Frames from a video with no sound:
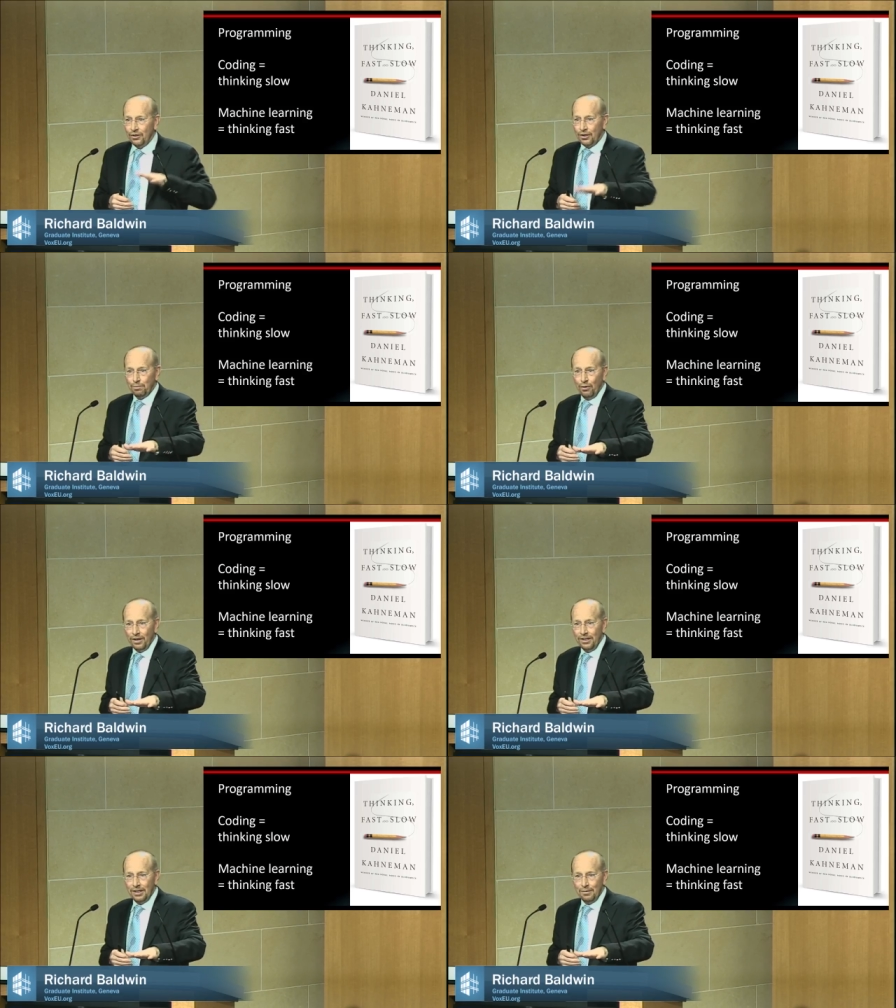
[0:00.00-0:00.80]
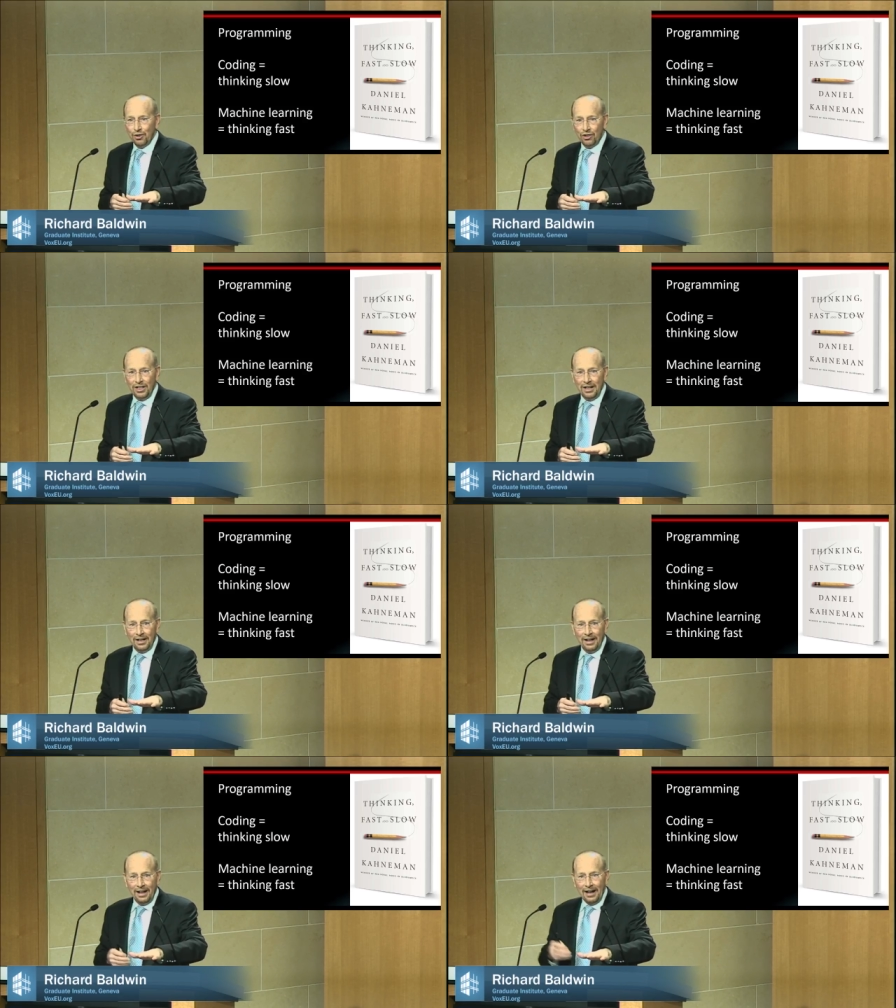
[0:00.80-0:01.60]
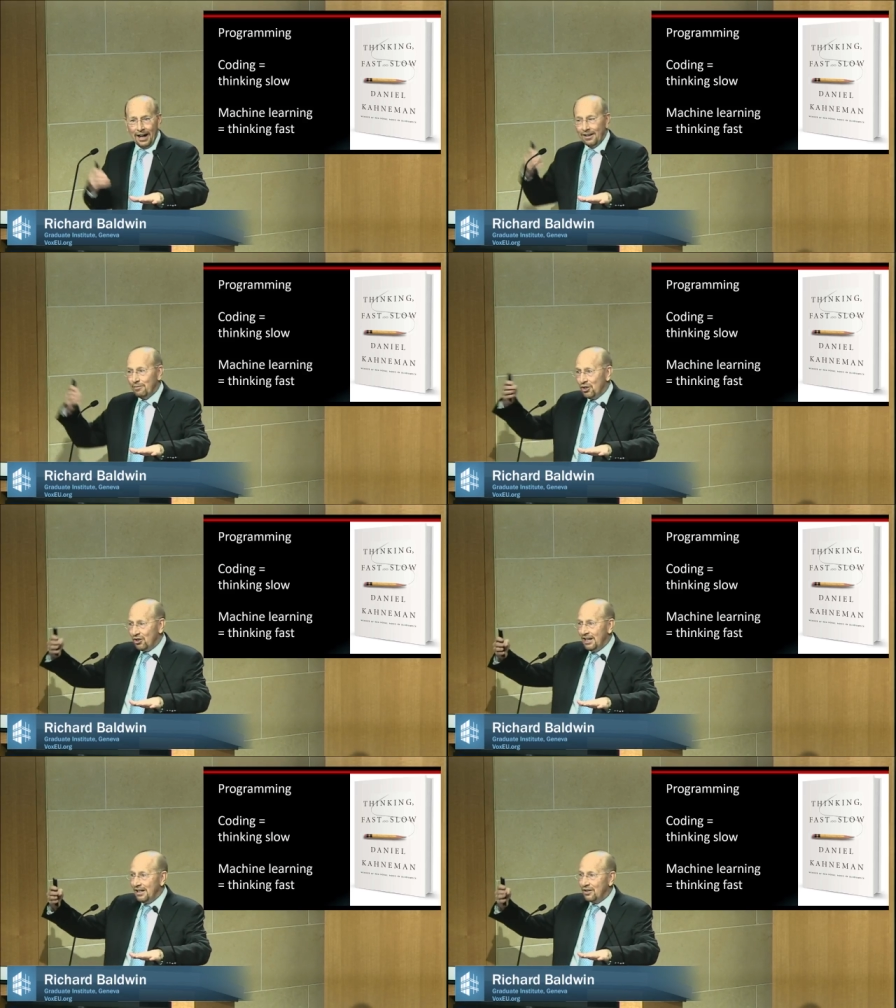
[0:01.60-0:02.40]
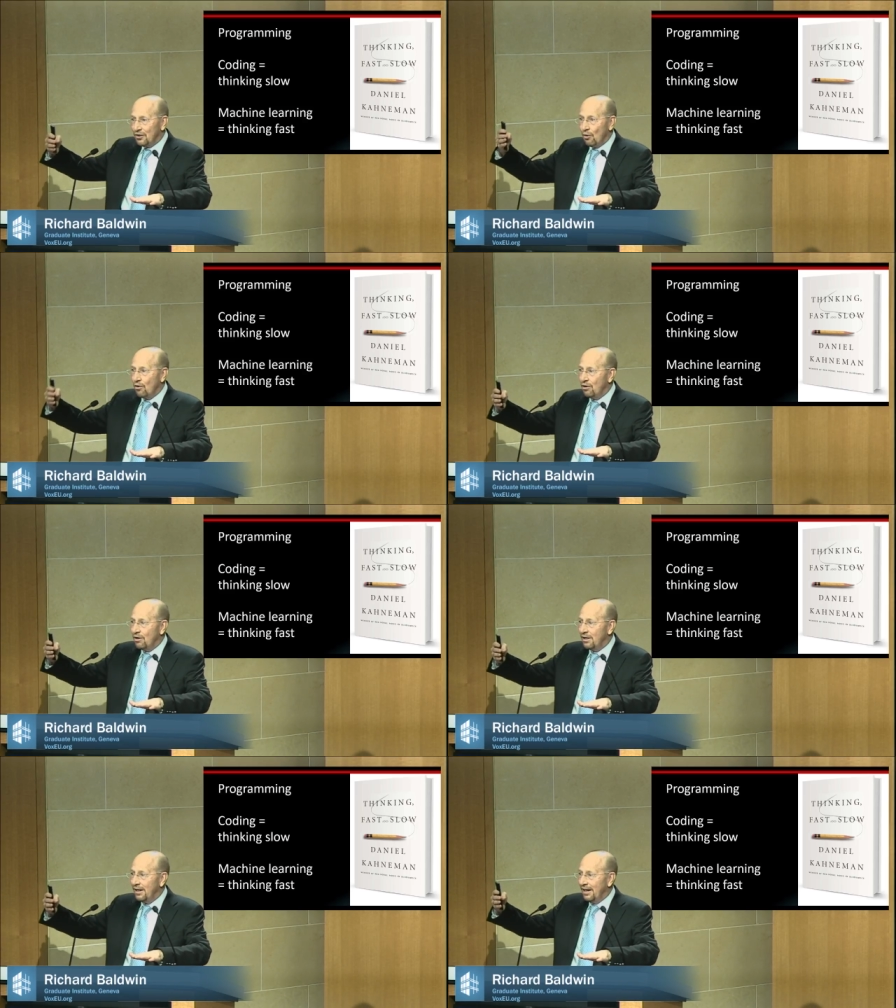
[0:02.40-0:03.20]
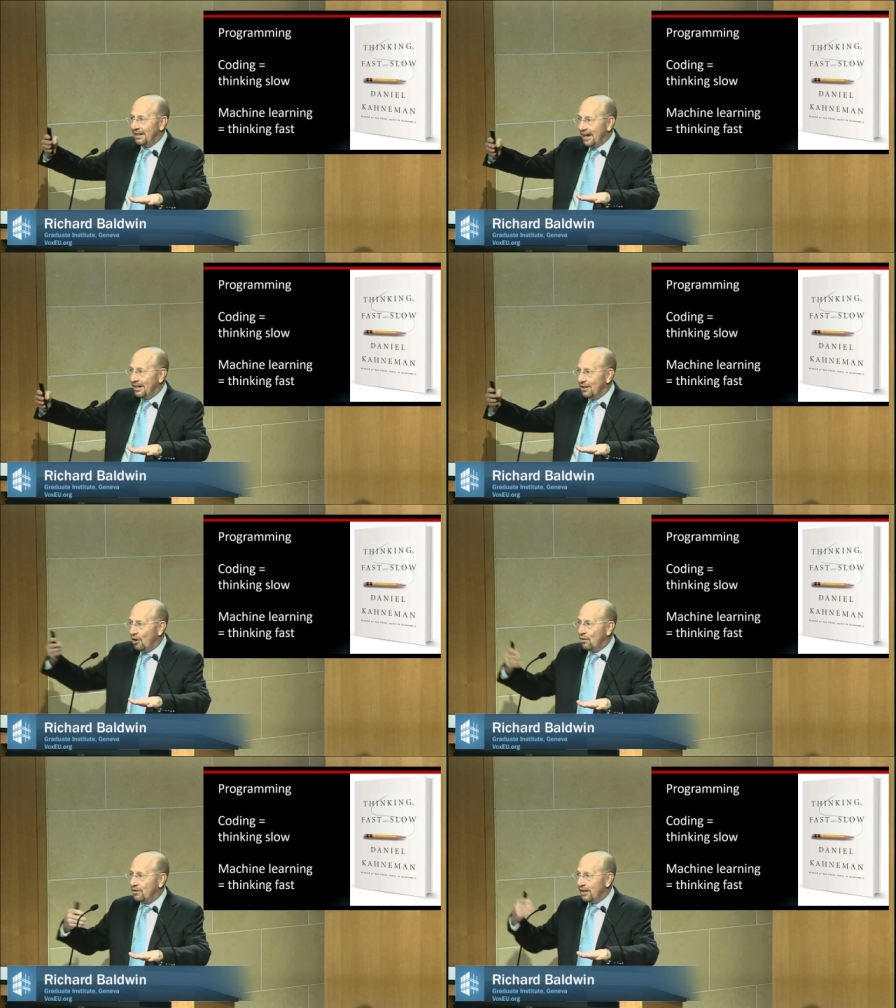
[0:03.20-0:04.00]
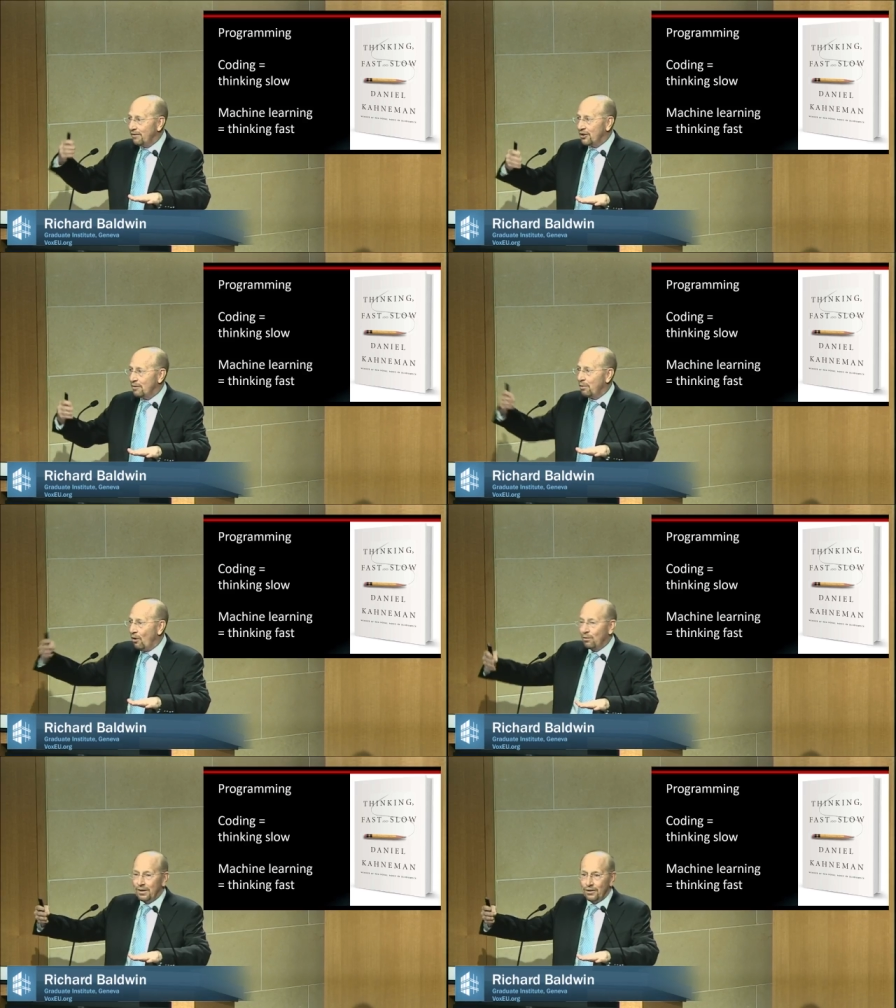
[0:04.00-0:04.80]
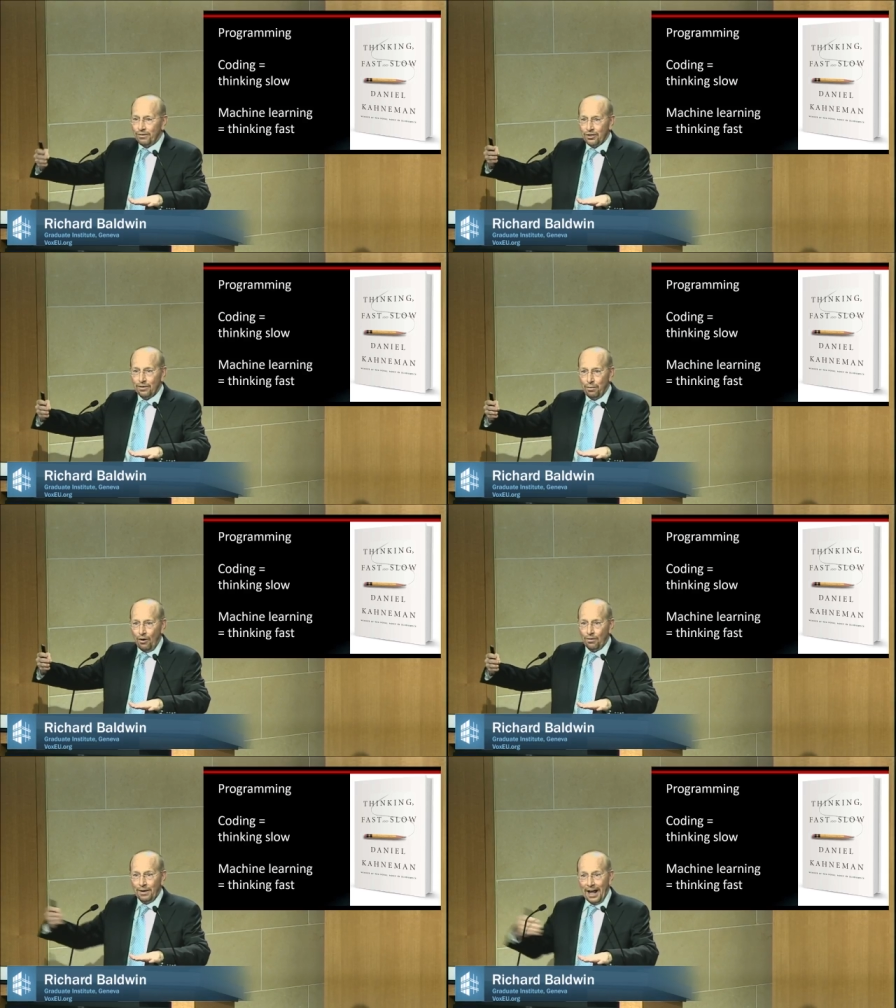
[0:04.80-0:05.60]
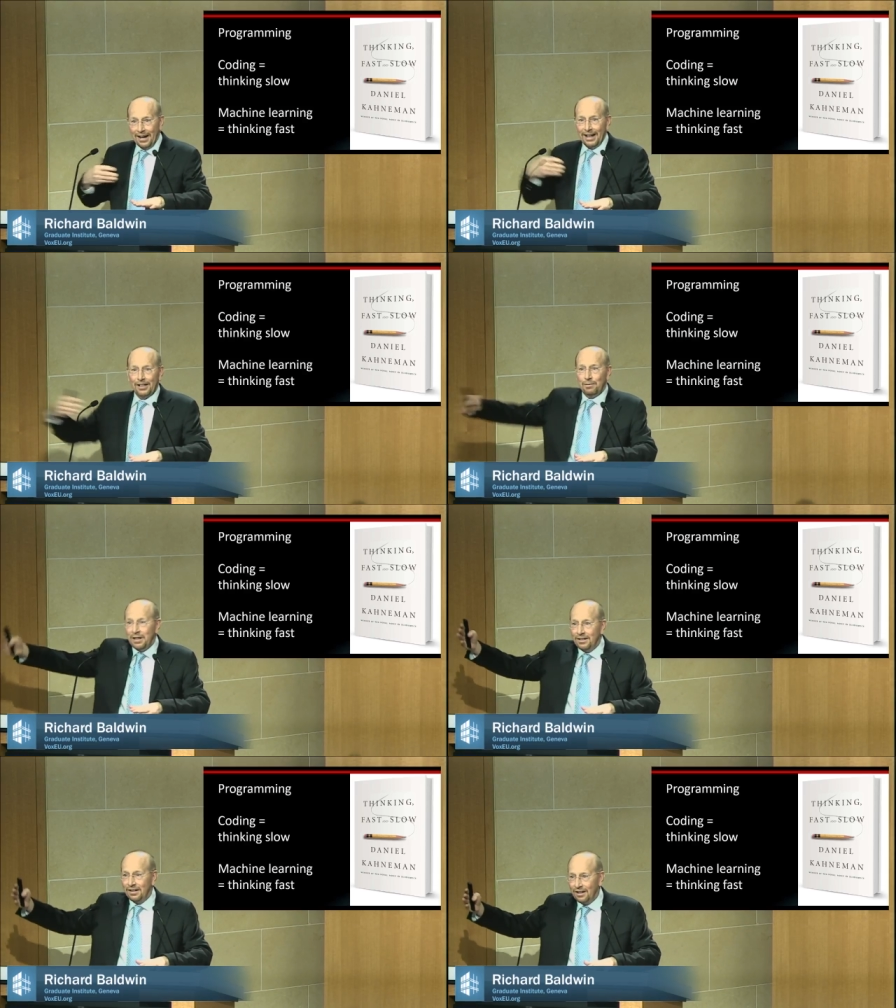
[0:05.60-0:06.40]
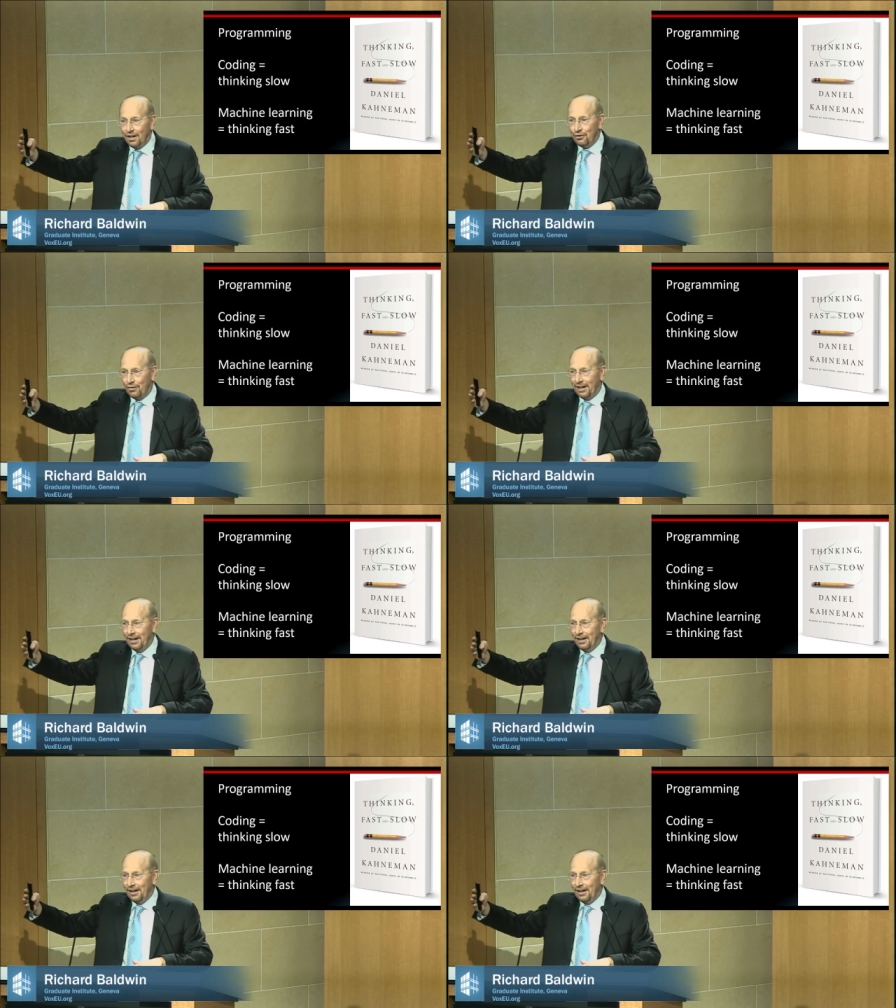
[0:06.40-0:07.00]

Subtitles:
You just put it into the machine, and the machine is so good that it knows that Richard Baldwin is Richard Baldwin and lets me into the country.